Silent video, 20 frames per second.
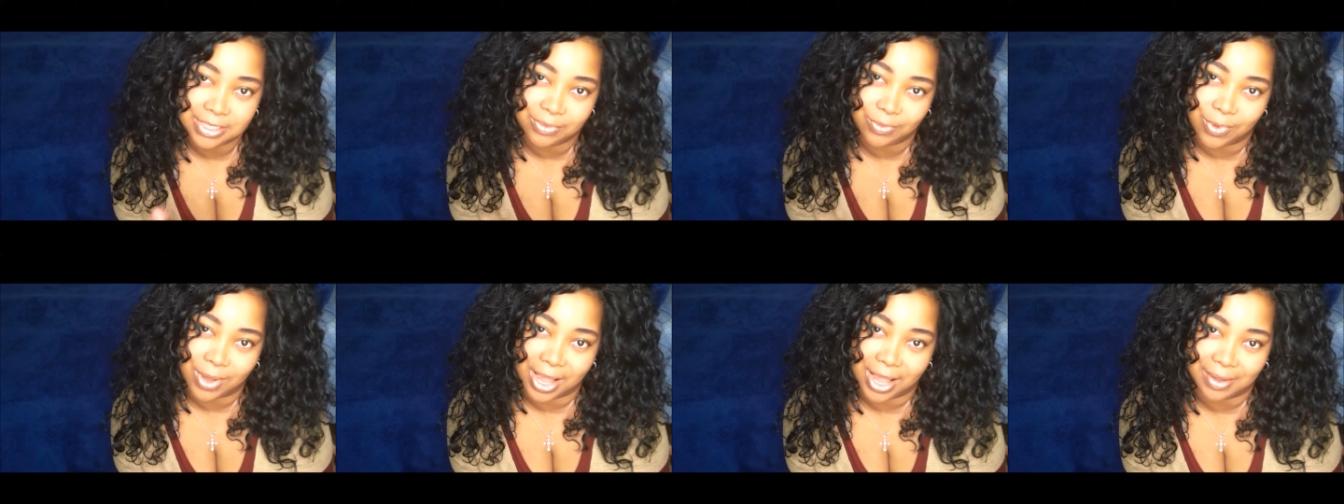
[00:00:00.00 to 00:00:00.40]
me
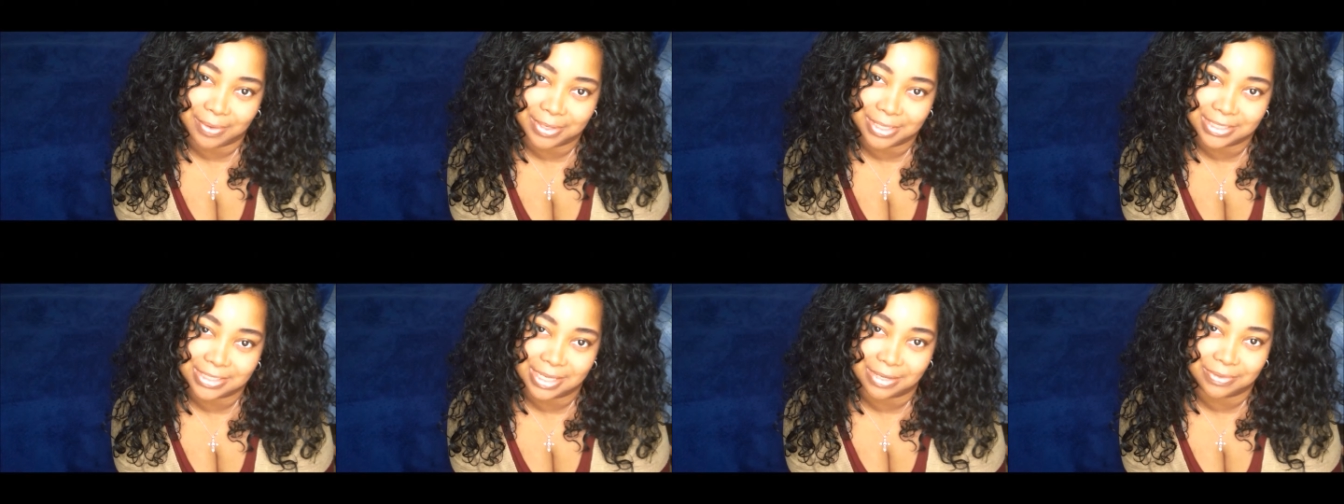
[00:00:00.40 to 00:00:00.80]
a while
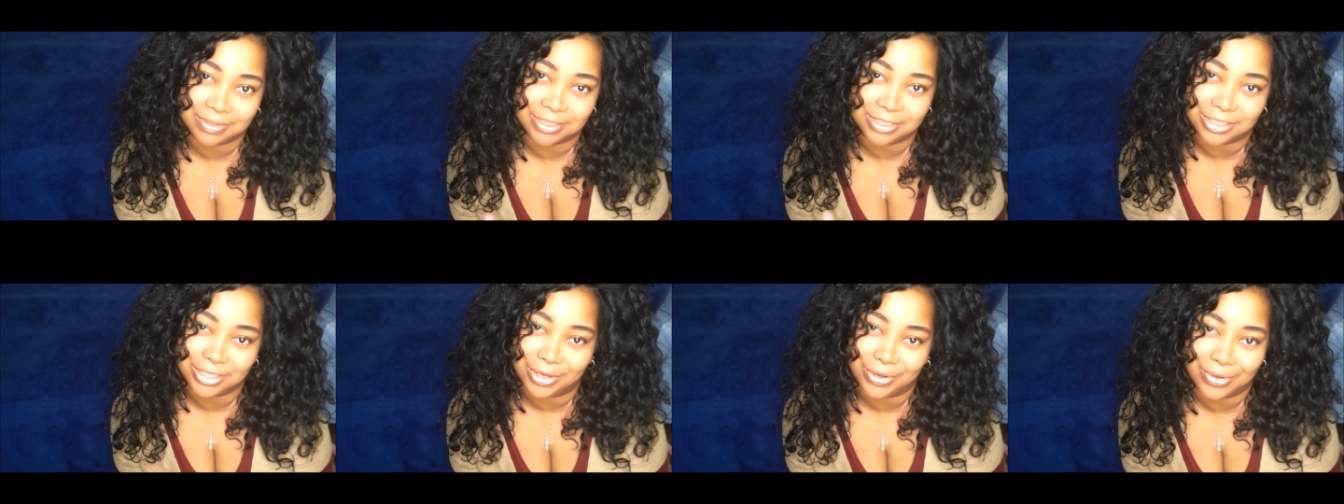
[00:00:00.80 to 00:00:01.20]
because I
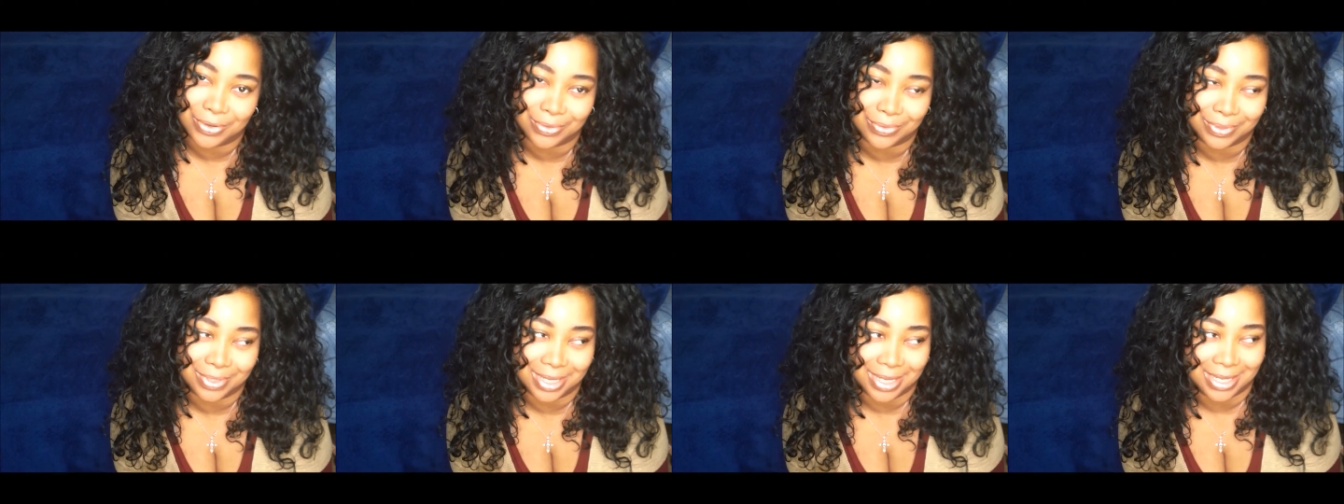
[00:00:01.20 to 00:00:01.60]
was
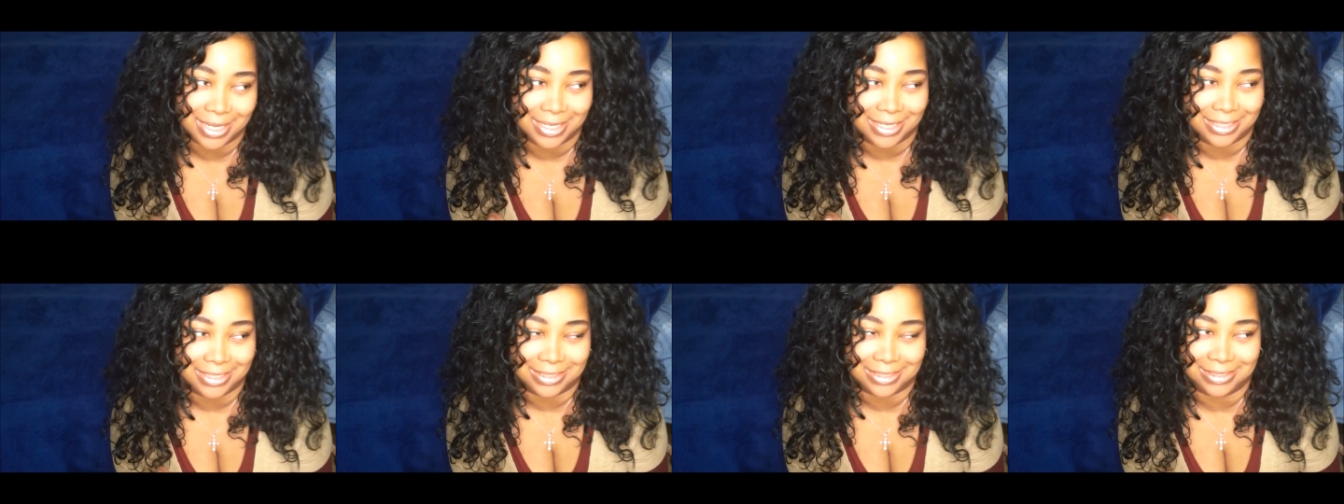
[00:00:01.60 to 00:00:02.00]
so
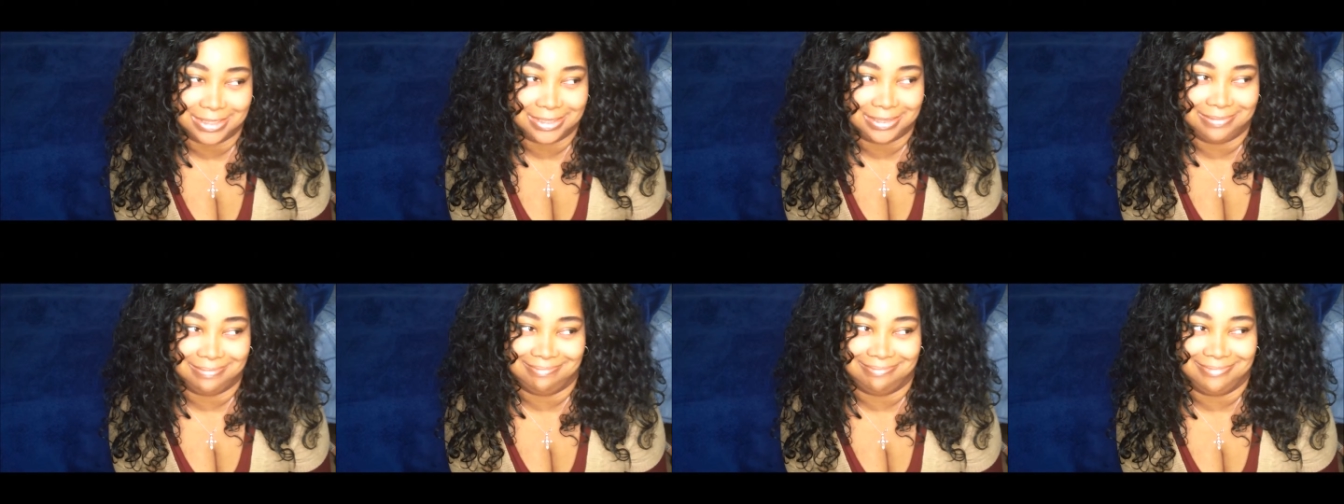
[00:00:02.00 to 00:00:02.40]

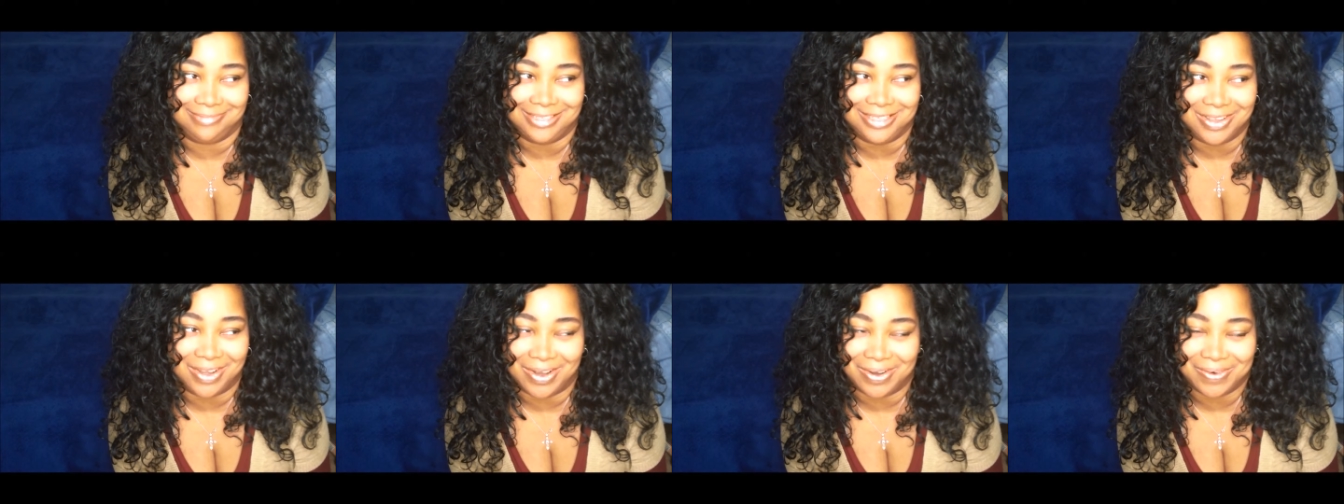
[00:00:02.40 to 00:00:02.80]

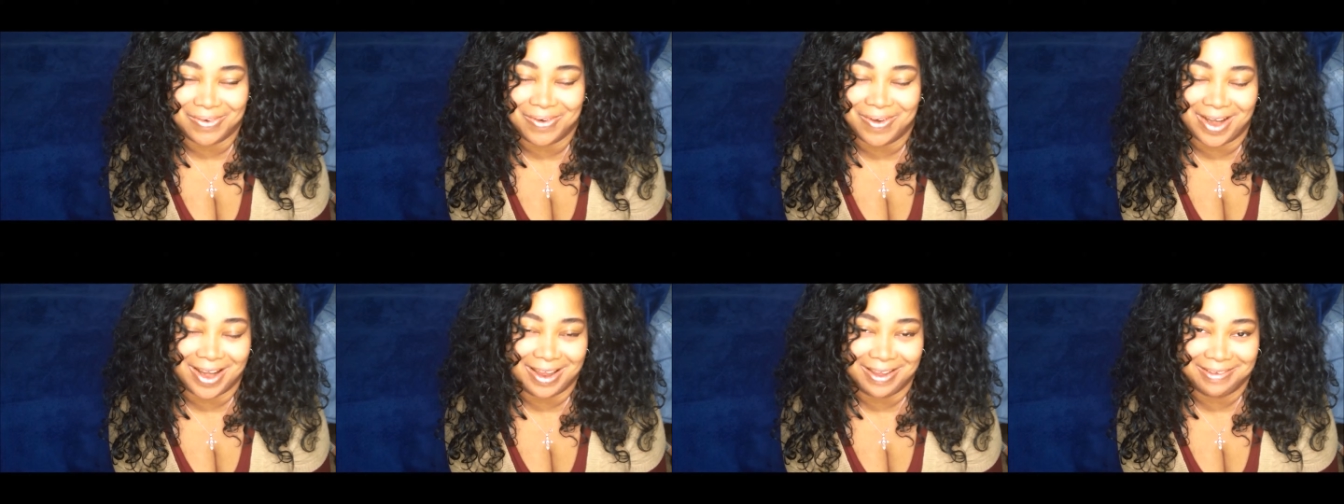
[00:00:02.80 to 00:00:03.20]
you know, I
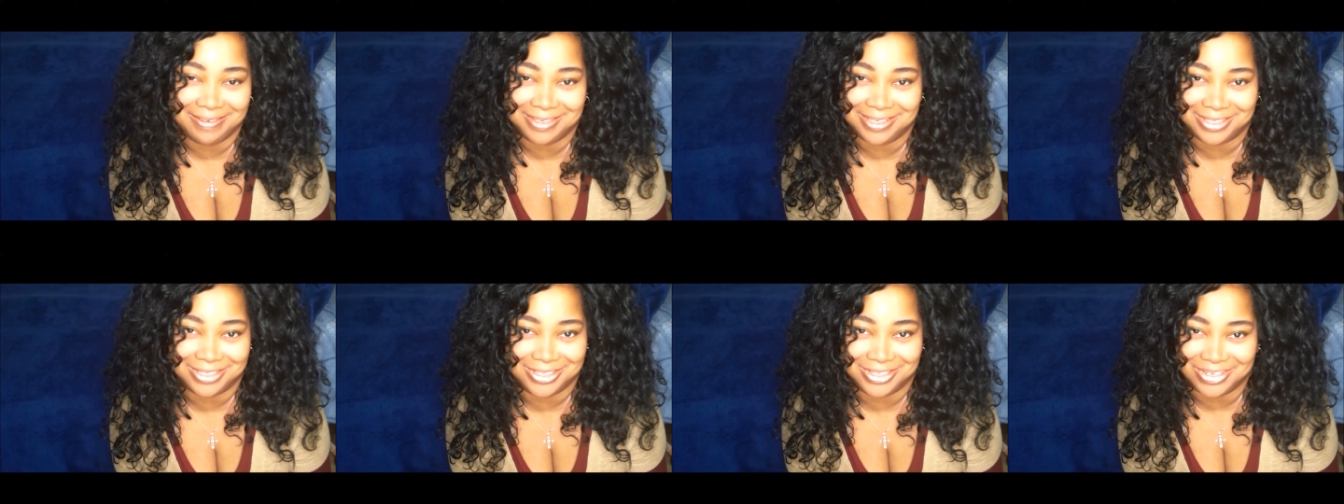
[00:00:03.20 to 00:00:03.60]

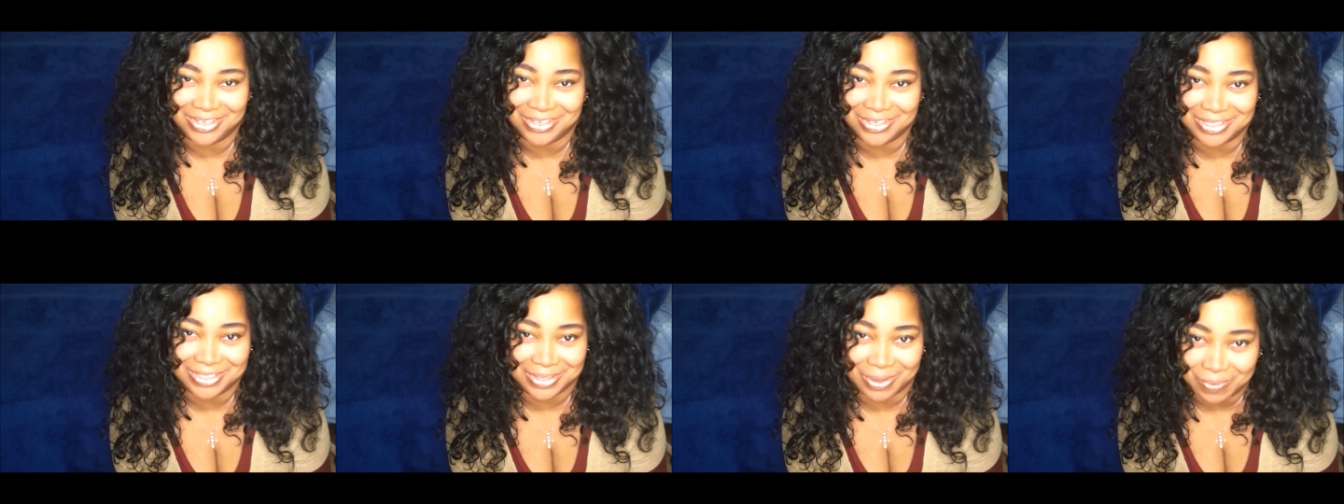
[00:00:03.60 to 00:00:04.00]
craved
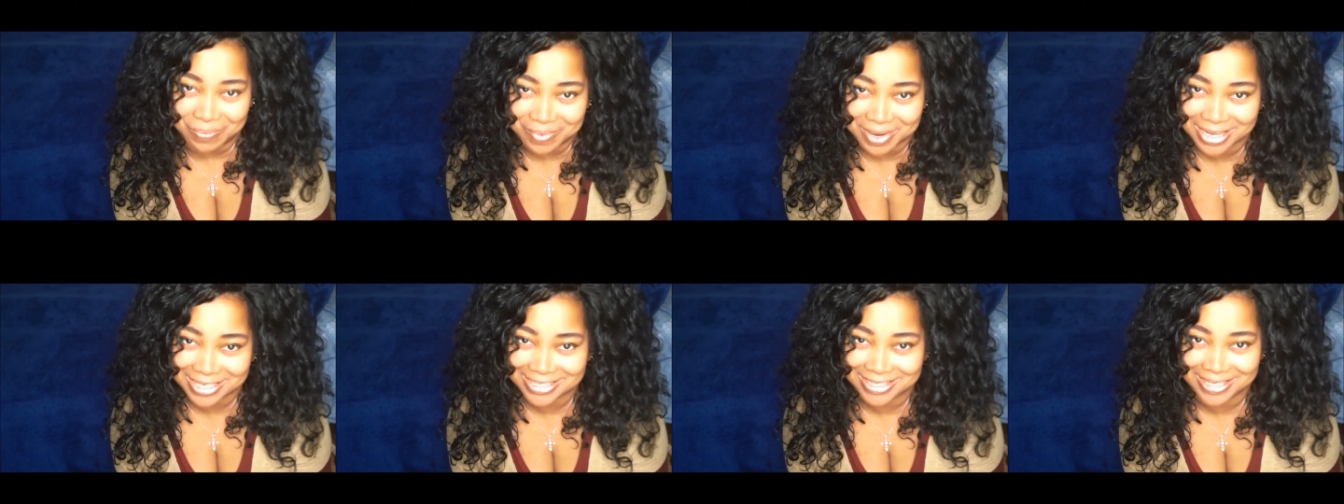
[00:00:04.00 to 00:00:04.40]
sugar so
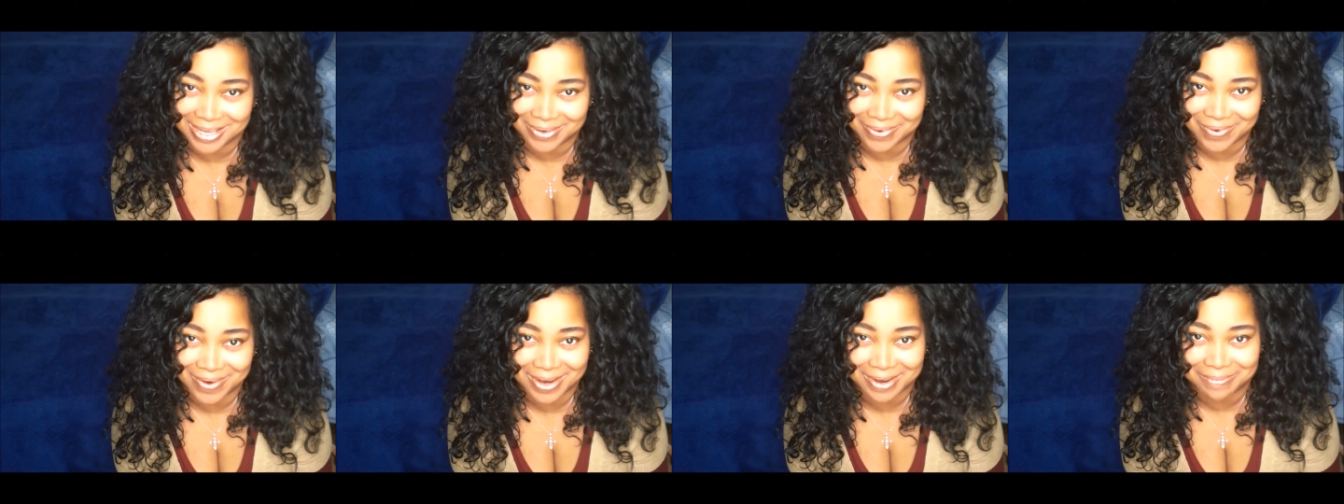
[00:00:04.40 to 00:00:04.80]
much, and
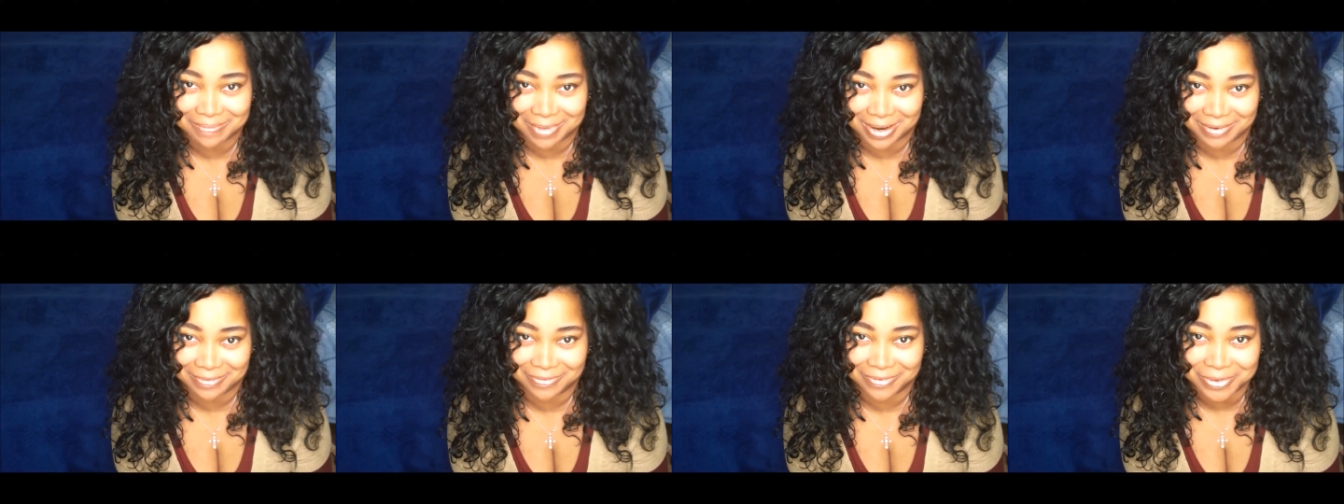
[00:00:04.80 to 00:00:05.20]
I craved
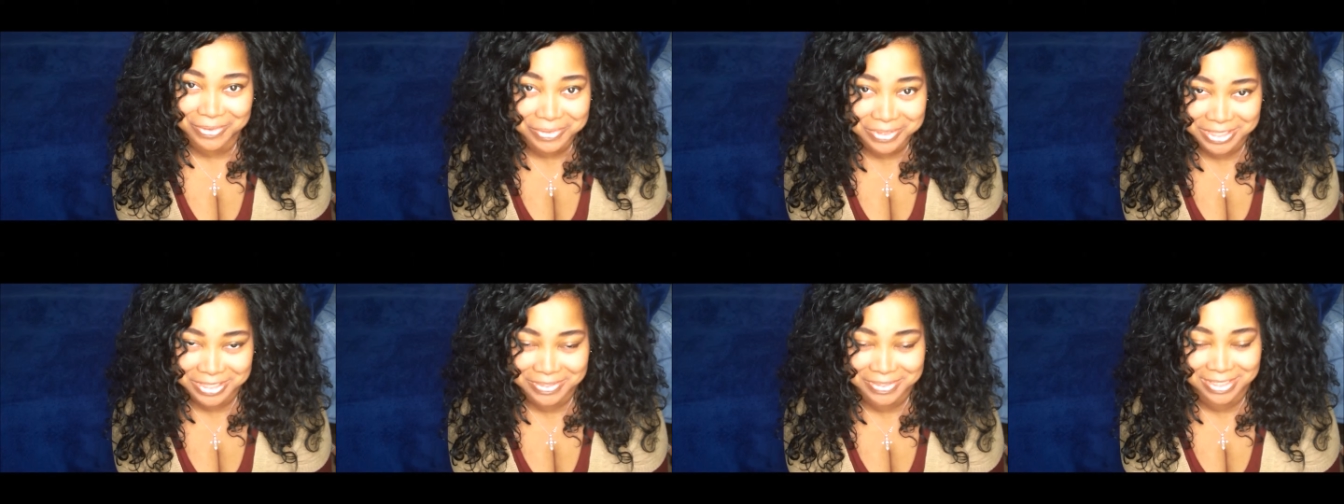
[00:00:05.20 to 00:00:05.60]
my
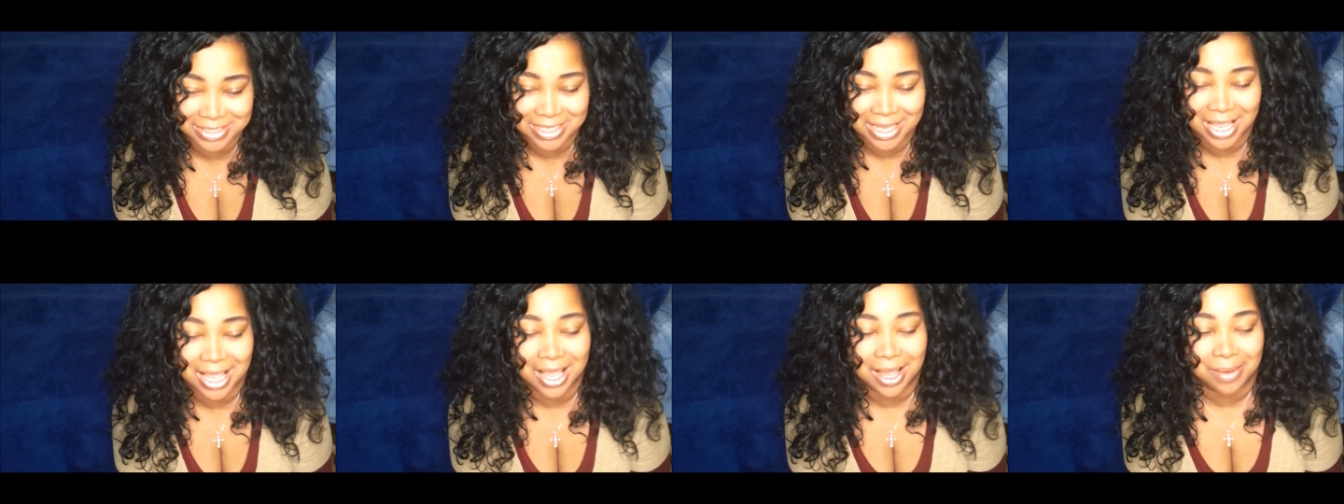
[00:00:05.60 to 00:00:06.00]
fruit
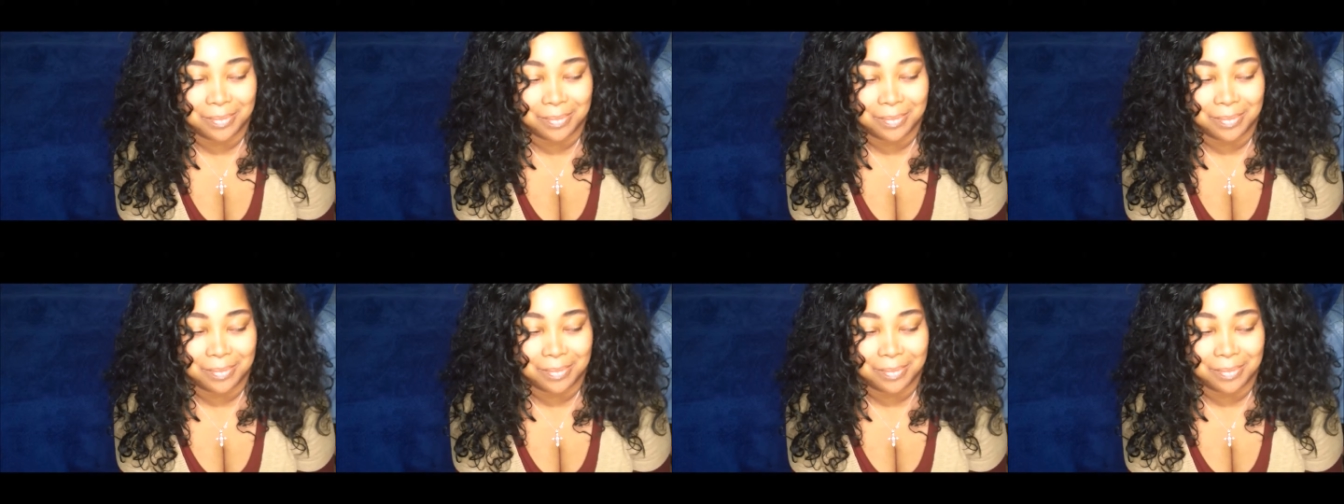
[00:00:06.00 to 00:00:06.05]
juice.